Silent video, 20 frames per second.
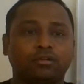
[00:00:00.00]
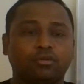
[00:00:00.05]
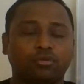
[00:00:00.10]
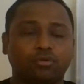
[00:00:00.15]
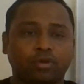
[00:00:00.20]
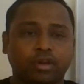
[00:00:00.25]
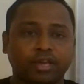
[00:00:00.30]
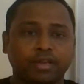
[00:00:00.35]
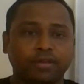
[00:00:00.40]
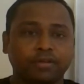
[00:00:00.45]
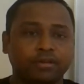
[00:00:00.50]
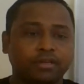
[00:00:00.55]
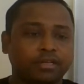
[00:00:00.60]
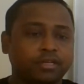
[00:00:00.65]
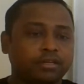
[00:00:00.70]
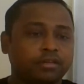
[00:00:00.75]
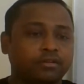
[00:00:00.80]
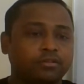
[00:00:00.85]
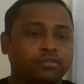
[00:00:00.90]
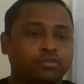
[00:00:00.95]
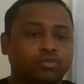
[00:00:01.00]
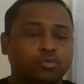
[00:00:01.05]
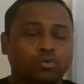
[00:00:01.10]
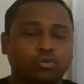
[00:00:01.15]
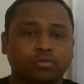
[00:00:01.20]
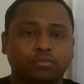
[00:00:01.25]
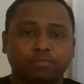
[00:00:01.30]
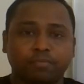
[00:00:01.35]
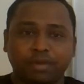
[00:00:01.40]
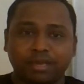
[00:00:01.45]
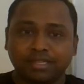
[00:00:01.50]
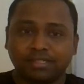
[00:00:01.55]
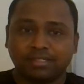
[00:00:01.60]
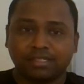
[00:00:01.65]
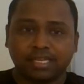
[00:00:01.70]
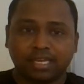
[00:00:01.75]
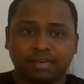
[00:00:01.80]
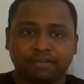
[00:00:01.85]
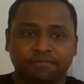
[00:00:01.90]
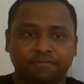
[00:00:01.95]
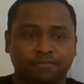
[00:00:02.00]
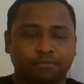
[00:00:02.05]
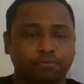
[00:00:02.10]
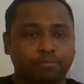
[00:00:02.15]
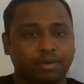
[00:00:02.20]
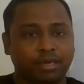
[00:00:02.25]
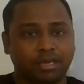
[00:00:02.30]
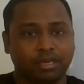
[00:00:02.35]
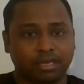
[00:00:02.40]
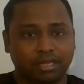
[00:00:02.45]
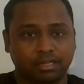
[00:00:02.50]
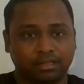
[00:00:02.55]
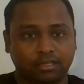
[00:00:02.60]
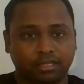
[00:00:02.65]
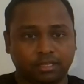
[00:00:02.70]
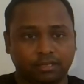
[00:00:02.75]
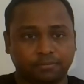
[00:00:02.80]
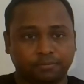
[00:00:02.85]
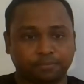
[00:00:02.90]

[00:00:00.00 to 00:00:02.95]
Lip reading: Okay, so be safe, be healthy.